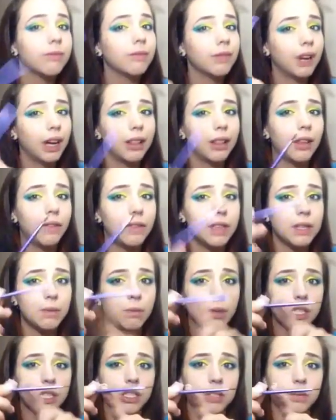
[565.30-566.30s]
I love these
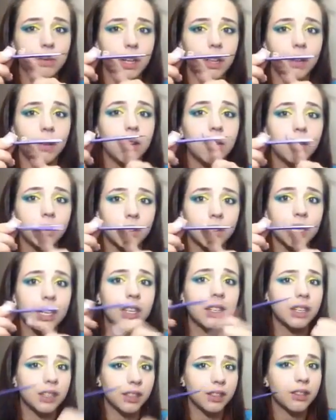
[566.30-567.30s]
brushes, by the way. Real
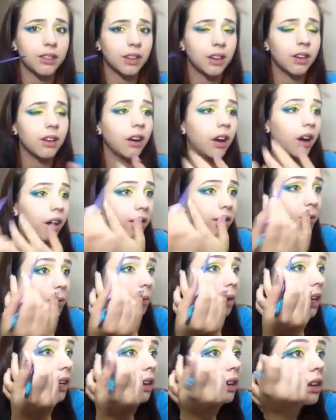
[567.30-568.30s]
Techniques, awesome
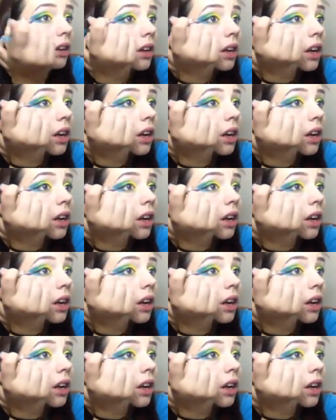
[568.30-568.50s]
brand.